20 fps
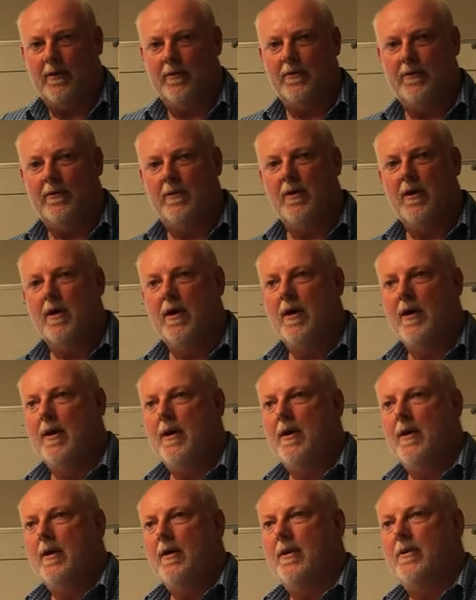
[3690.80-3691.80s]
on
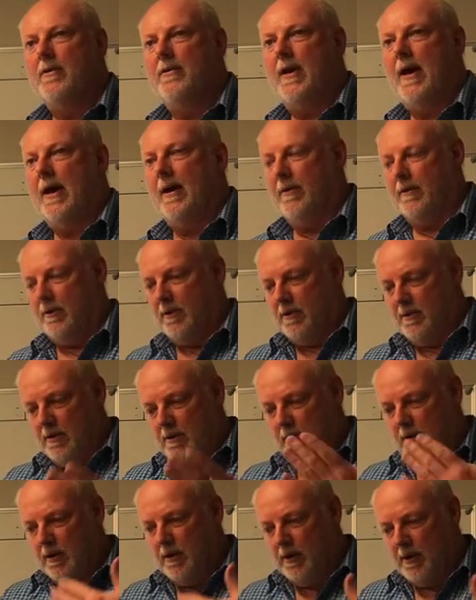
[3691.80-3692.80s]
down
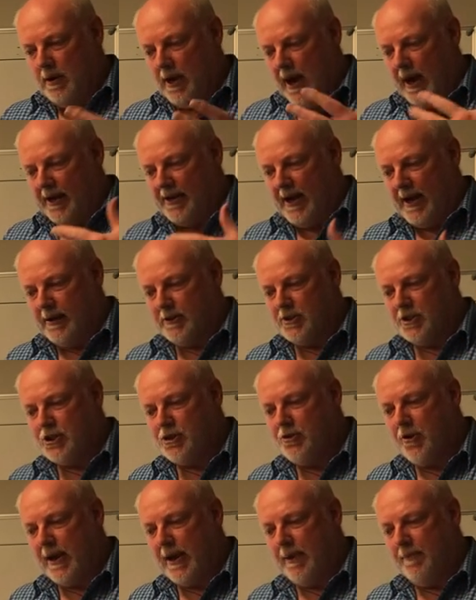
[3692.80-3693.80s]
uh,
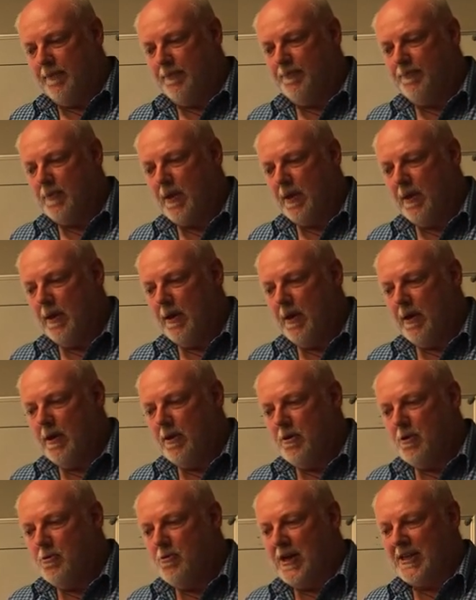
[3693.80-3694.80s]
downstream,
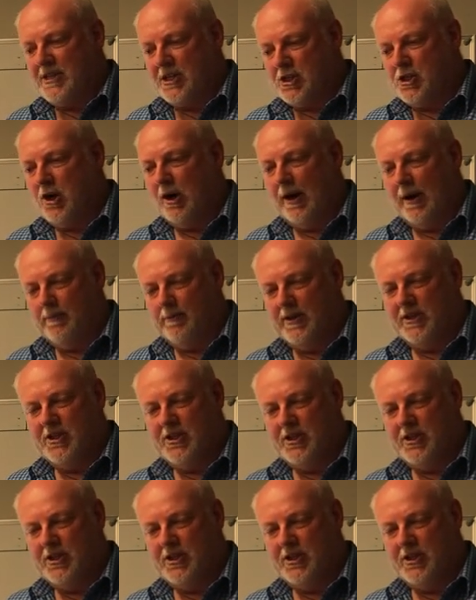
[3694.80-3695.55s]
that's a time when